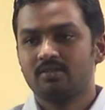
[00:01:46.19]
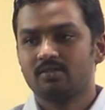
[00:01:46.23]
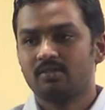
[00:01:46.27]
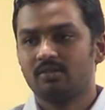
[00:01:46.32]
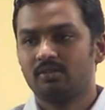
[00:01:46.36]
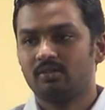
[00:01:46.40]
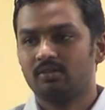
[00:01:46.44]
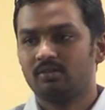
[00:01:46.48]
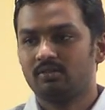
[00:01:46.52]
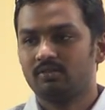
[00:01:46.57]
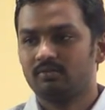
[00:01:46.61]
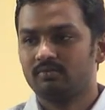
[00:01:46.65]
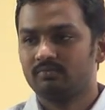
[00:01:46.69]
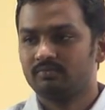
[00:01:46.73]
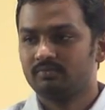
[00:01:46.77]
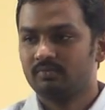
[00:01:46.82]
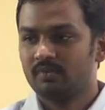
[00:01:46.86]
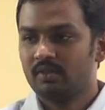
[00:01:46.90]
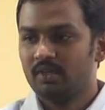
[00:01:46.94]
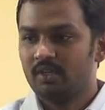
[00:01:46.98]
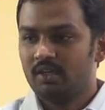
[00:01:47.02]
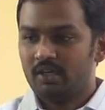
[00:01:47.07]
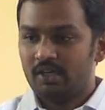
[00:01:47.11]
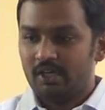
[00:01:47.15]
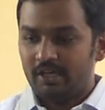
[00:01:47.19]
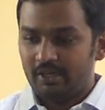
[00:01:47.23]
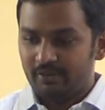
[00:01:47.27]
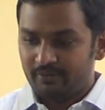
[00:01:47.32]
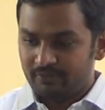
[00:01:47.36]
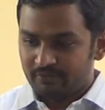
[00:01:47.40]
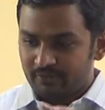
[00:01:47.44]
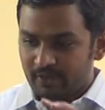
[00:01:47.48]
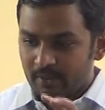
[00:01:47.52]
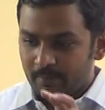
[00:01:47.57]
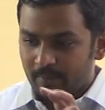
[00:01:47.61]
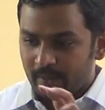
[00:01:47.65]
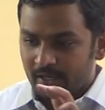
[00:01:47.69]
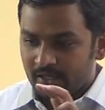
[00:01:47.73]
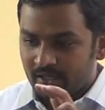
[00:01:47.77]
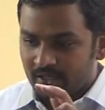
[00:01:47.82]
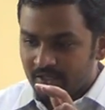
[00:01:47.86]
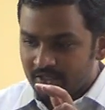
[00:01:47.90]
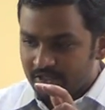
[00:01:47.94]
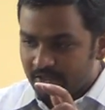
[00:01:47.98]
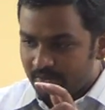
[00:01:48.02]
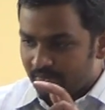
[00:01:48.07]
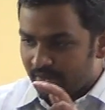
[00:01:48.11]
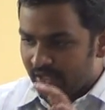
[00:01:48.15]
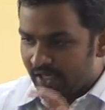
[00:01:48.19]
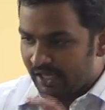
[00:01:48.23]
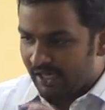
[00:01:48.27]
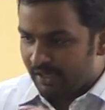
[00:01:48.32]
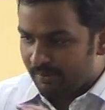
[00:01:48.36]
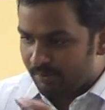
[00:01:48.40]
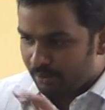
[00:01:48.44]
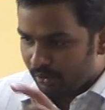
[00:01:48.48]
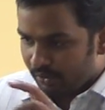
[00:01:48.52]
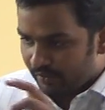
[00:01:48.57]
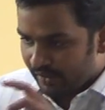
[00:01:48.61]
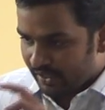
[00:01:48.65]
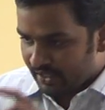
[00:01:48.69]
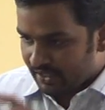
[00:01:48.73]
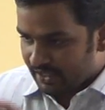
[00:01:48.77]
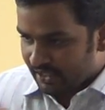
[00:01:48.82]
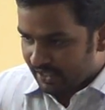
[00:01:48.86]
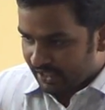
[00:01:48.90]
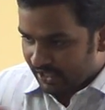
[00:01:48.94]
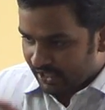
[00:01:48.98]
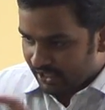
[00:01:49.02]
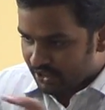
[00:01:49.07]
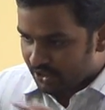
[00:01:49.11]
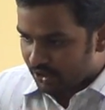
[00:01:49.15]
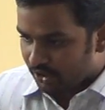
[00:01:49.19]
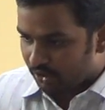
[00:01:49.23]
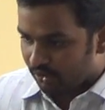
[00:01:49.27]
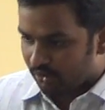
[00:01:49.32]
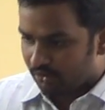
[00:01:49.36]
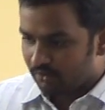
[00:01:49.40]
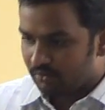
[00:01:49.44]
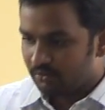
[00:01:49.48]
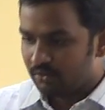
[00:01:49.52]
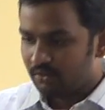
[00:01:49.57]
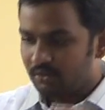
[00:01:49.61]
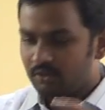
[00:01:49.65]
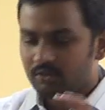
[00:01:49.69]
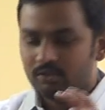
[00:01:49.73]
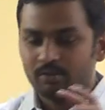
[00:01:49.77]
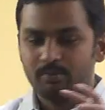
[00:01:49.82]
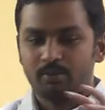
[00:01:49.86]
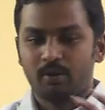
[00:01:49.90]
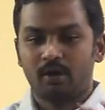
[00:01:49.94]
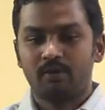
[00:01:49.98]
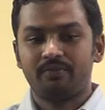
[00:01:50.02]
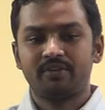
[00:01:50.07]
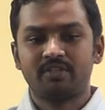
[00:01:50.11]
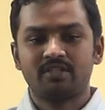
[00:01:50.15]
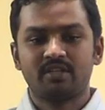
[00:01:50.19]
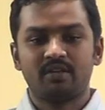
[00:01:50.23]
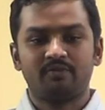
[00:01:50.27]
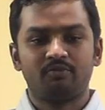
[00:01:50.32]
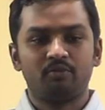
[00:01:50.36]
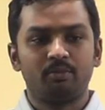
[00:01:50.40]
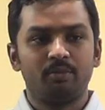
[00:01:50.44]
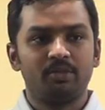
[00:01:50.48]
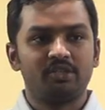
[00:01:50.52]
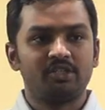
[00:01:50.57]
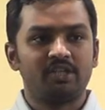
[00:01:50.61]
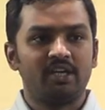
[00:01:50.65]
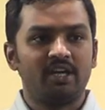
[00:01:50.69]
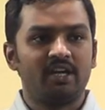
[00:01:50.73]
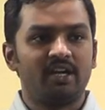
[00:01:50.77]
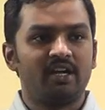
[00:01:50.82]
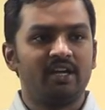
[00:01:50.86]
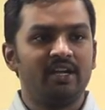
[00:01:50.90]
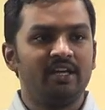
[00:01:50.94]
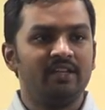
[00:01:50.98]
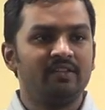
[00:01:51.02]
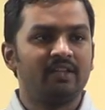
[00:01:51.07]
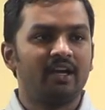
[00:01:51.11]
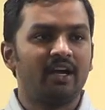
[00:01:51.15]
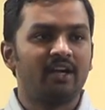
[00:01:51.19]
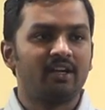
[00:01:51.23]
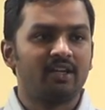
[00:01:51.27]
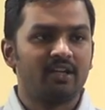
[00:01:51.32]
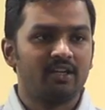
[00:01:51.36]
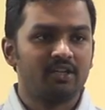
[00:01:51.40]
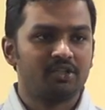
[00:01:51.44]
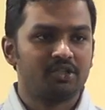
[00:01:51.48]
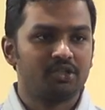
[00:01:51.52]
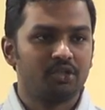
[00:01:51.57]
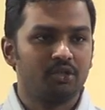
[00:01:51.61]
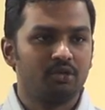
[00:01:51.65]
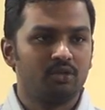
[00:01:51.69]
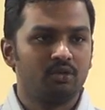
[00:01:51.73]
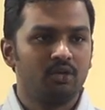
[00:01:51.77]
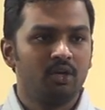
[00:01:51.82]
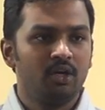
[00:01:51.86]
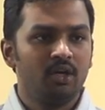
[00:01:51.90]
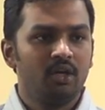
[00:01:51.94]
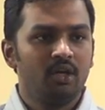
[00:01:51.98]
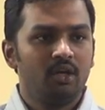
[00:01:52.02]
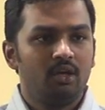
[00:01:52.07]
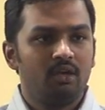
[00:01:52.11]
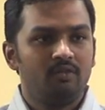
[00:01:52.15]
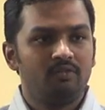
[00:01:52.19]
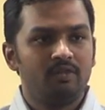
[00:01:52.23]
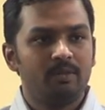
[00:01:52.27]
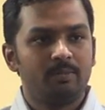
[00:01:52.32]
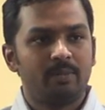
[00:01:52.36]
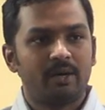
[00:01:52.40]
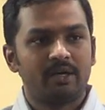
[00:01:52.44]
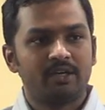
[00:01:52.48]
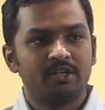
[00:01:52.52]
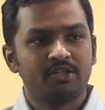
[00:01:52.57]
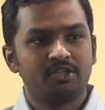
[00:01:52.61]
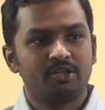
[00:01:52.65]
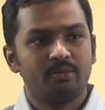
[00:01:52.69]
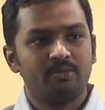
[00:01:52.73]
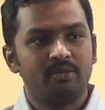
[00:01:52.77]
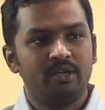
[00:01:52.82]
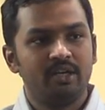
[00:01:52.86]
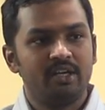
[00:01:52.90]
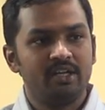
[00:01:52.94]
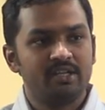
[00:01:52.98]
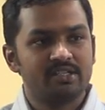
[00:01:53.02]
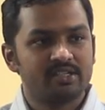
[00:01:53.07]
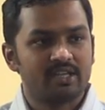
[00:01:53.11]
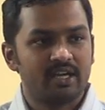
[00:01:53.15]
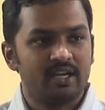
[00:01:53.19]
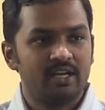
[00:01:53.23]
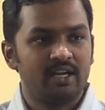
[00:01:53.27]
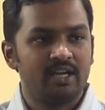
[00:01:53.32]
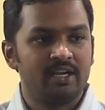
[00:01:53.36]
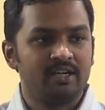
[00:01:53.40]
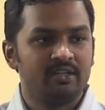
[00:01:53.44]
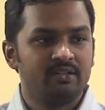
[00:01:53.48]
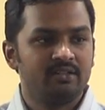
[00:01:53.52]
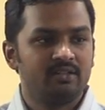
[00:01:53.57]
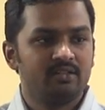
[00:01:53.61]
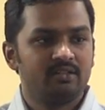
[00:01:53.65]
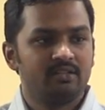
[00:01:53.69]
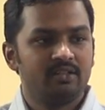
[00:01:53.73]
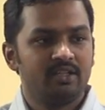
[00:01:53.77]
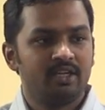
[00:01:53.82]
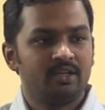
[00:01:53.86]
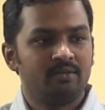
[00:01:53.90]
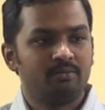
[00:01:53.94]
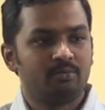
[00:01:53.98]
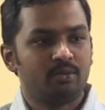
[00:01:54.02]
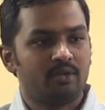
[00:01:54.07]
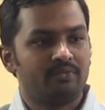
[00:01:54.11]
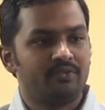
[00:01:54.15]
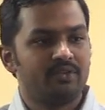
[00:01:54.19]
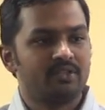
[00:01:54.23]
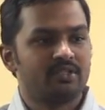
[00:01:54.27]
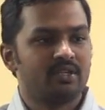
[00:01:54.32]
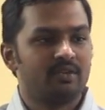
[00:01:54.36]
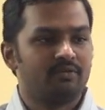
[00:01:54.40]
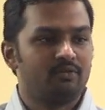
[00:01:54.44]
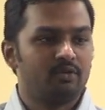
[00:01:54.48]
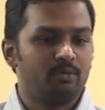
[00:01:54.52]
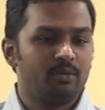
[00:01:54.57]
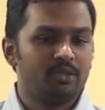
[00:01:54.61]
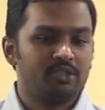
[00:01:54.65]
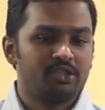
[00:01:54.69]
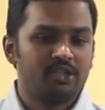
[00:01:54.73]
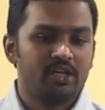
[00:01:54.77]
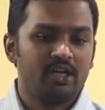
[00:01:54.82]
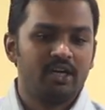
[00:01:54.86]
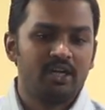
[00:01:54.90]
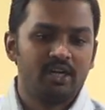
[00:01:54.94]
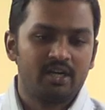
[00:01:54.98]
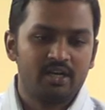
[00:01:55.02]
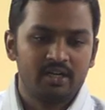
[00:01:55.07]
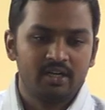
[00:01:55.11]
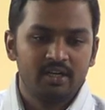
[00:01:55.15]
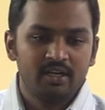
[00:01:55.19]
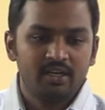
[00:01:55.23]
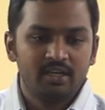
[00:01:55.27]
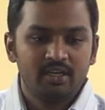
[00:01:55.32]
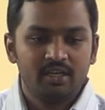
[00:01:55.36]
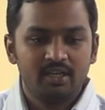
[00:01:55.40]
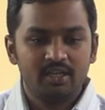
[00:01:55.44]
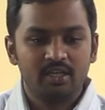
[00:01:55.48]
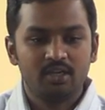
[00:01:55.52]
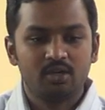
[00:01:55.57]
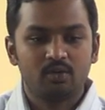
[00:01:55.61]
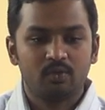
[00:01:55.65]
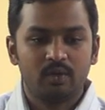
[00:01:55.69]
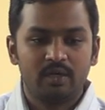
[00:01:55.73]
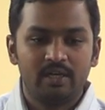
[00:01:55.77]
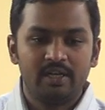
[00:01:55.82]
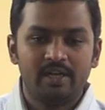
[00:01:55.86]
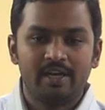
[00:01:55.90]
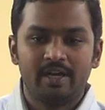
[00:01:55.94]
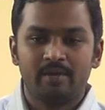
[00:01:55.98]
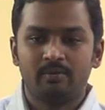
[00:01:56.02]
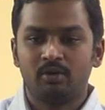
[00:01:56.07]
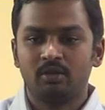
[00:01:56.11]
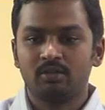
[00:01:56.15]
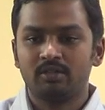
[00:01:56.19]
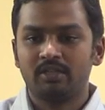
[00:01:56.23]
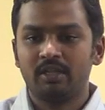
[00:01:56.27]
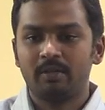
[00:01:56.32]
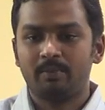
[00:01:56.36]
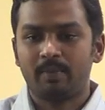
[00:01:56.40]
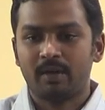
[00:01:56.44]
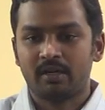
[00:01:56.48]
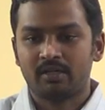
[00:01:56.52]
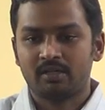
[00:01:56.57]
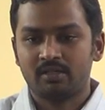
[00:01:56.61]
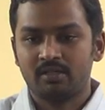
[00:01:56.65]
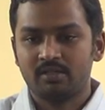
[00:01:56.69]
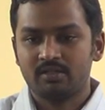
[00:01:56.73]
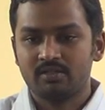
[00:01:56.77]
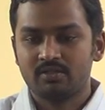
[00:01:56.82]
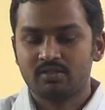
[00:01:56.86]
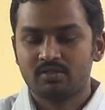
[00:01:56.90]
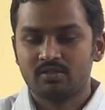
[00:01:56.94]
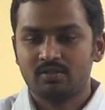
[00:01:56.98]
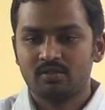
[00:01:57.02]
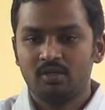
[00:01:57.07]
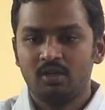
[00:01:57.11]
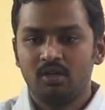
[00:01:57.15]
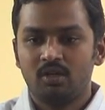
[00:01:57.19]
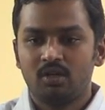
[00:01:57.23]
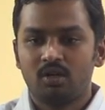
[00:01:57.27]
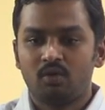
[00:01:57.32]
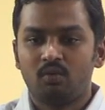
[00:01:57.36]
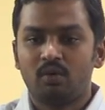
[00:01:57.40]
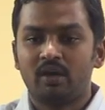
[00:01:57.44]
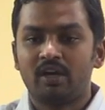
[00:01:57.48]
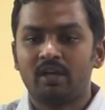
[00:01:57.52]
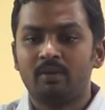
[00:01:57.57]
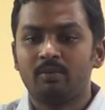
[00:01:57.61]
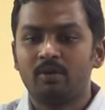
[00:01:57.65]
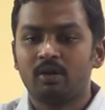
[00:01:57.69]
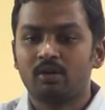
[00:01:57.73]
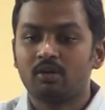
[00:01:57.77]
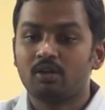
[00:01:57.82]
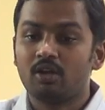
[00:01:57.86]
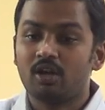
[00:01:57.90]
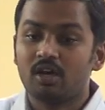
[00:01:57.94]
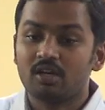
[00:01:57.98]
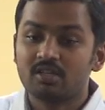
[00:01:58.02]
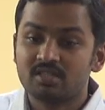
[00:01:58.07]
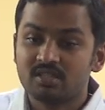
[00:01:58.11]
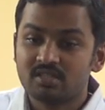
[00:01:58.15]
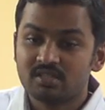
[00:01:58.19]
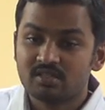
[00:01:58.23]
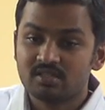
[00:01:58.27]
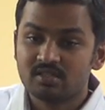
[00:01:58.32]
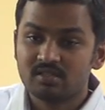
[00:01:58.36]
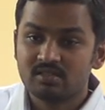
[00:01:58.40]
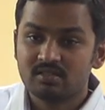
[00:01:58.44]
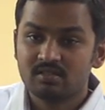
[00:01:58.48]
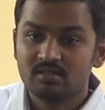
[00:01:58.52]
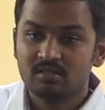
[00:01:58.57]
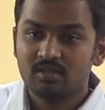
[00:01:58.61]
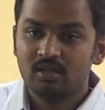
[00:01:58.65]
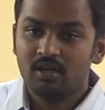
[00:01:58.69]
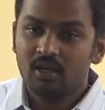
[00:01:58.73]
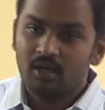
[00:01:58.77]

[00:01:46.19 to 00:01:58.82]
So, if the partnership deed provides the ratio, the profits have to be shared in that ratio. If the partnership deed is silent, then profits have to be shared equally among the partners. Now, what about losses?